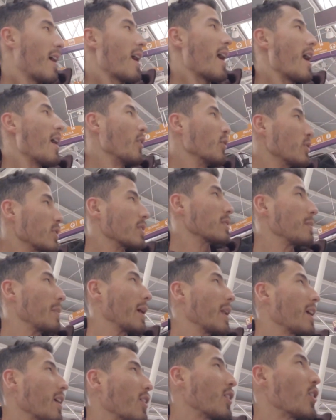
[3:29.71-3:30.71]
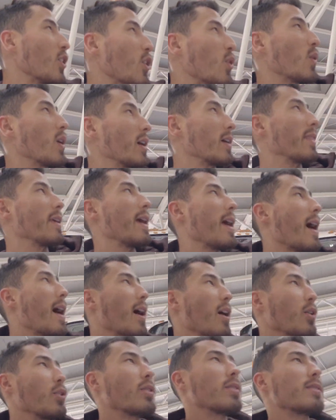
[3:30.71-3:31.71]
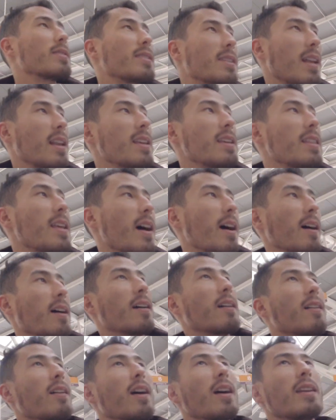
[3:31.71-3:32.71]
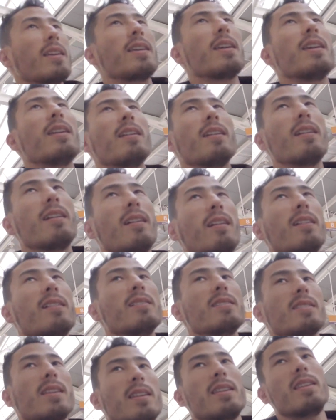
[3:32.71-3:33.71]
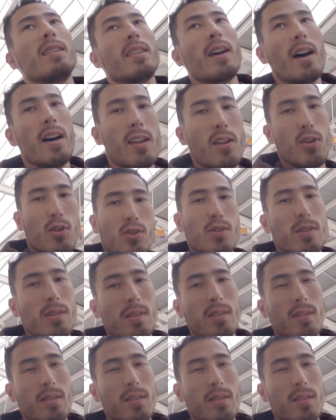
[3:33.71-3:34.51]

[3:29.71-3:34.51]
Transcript: out, but I don't know where the out, salida, aquí, sanitarios.